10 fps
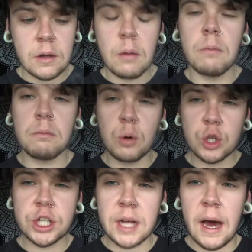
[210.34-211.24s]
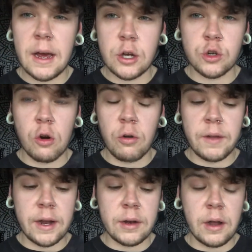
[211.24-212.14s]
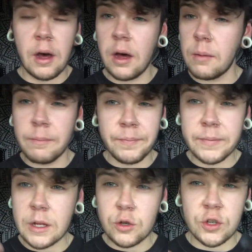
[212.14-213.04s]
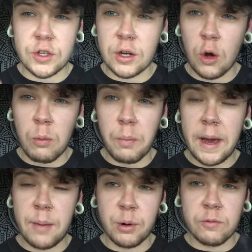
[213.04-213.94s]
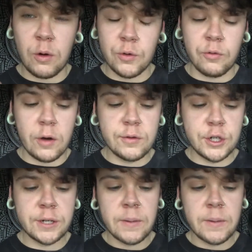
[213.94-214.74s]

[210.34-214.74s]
much tighter draw than just a normal paper rolled roach.